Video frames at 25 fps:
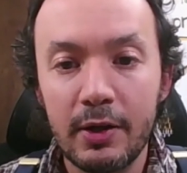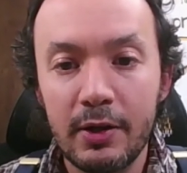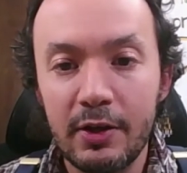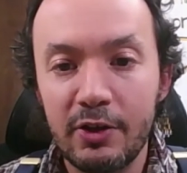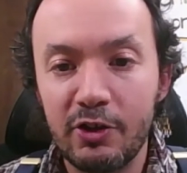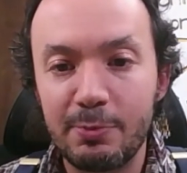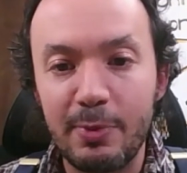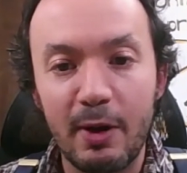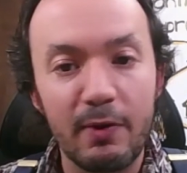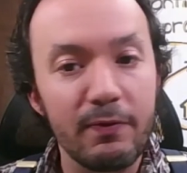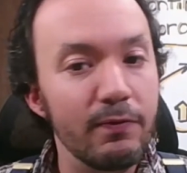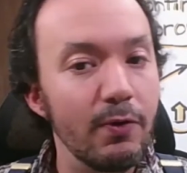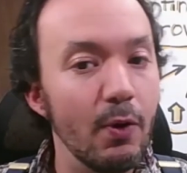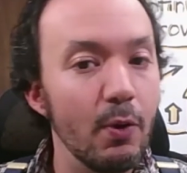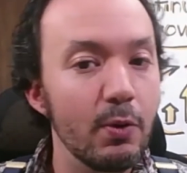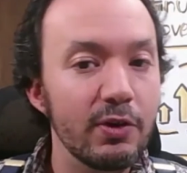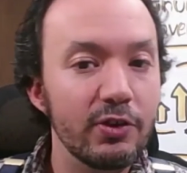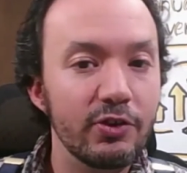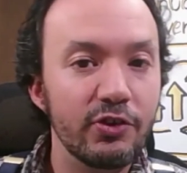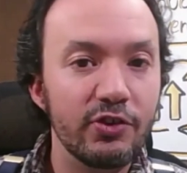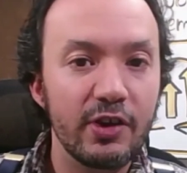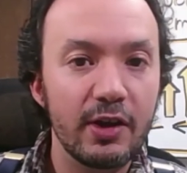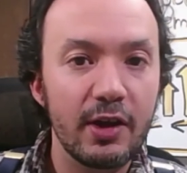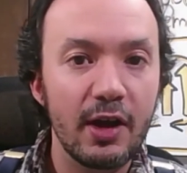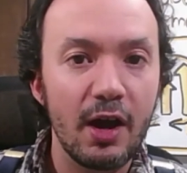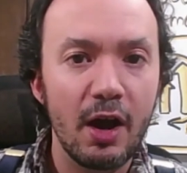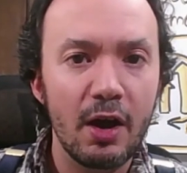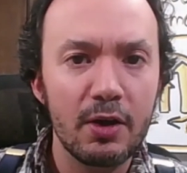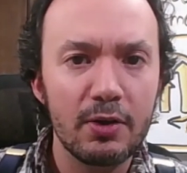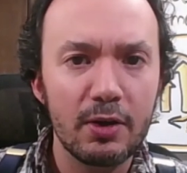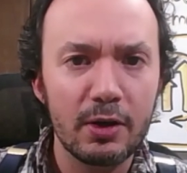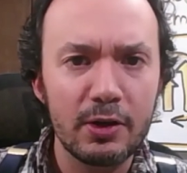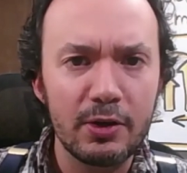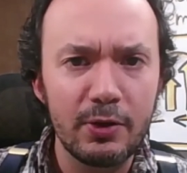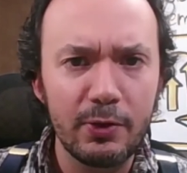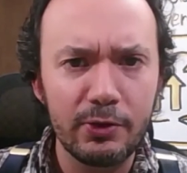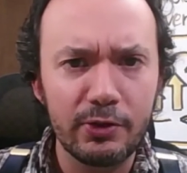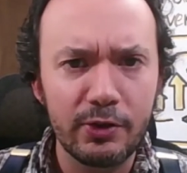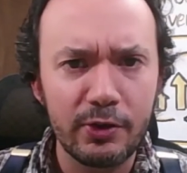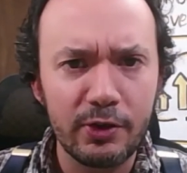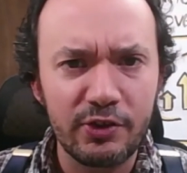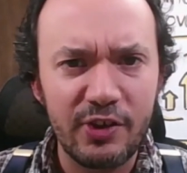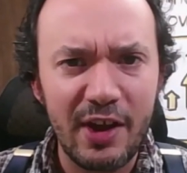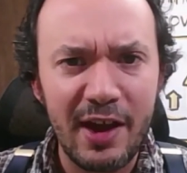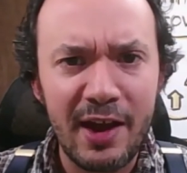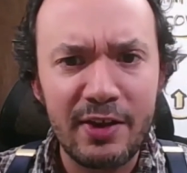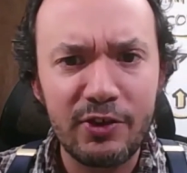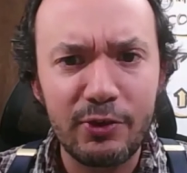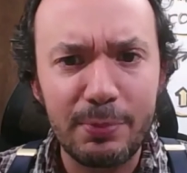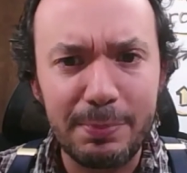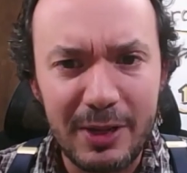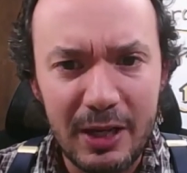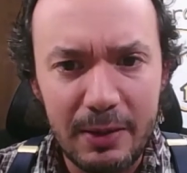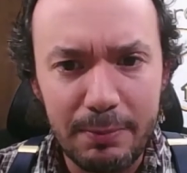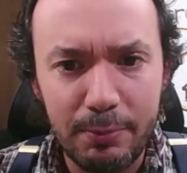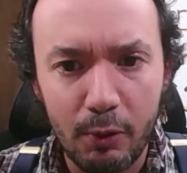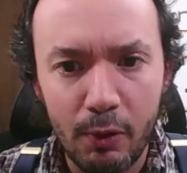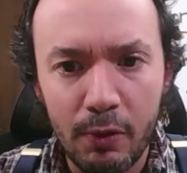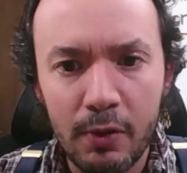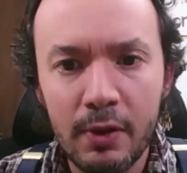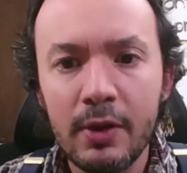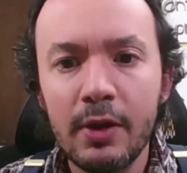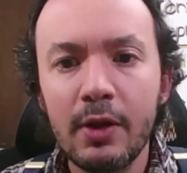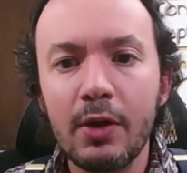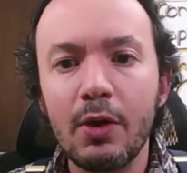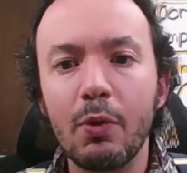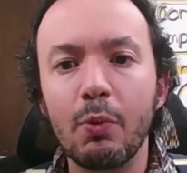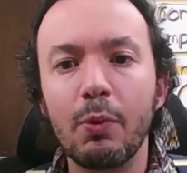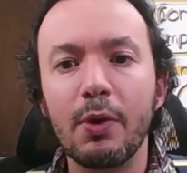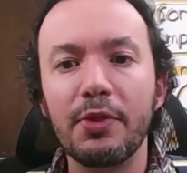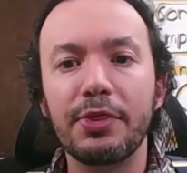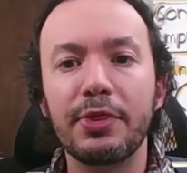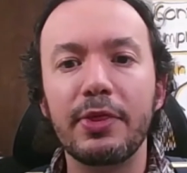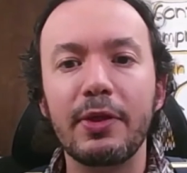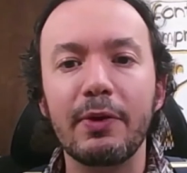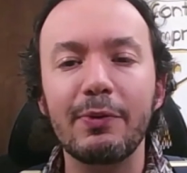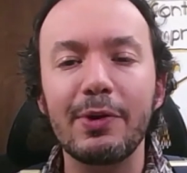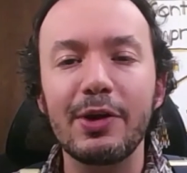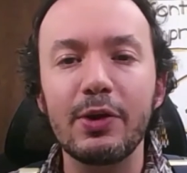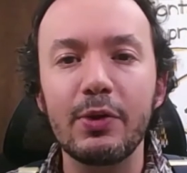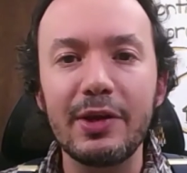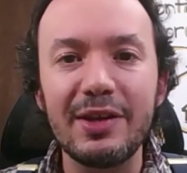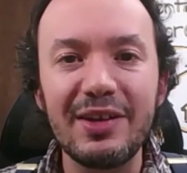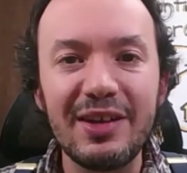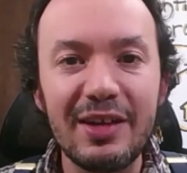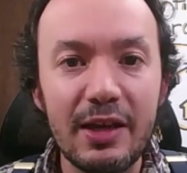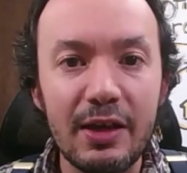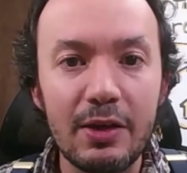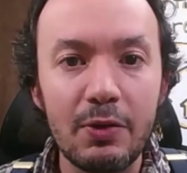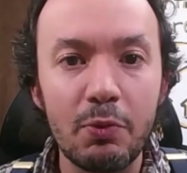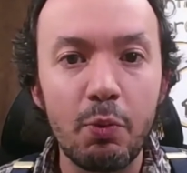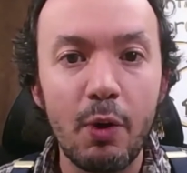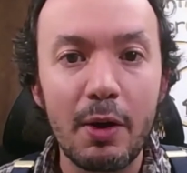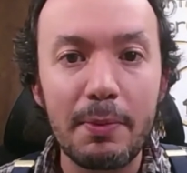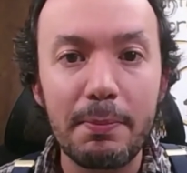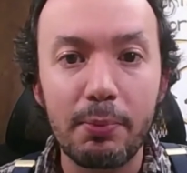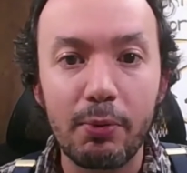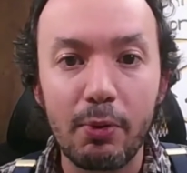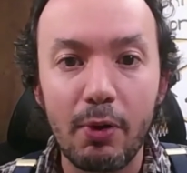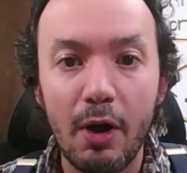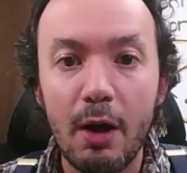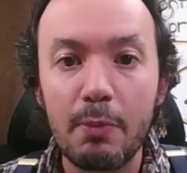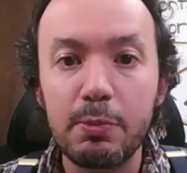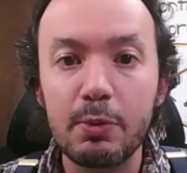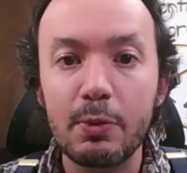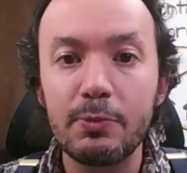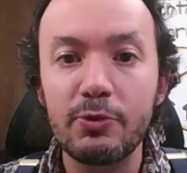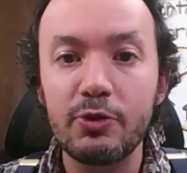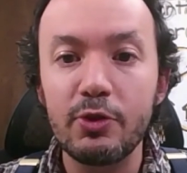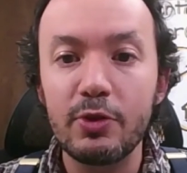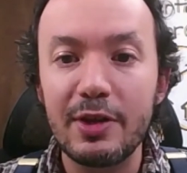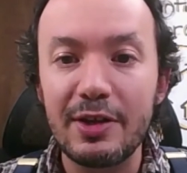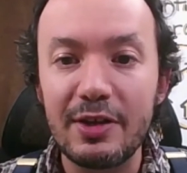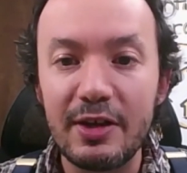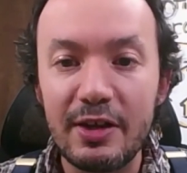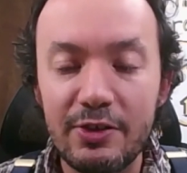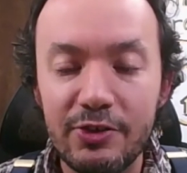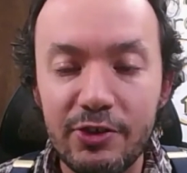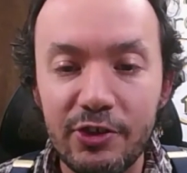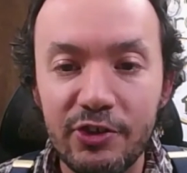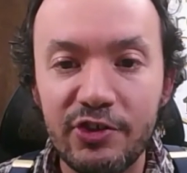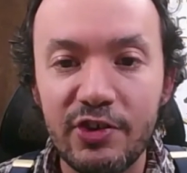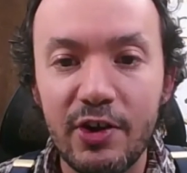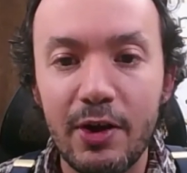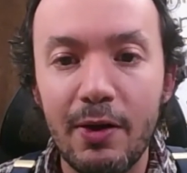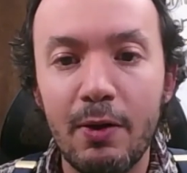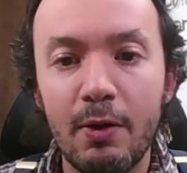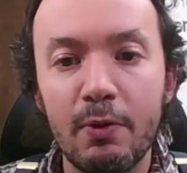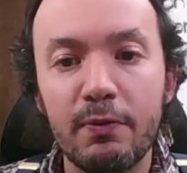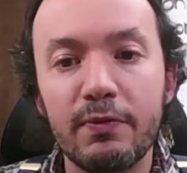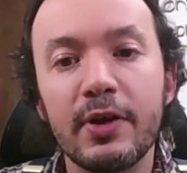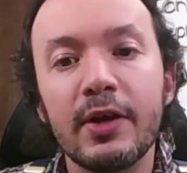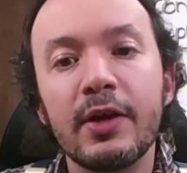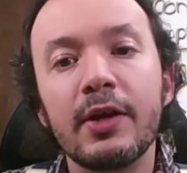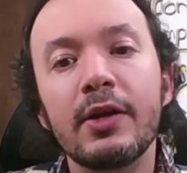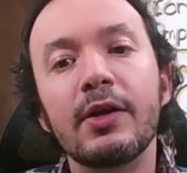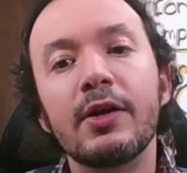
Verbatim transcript: It's about focusing on our users as people, what they really need, what problem do they need to solve,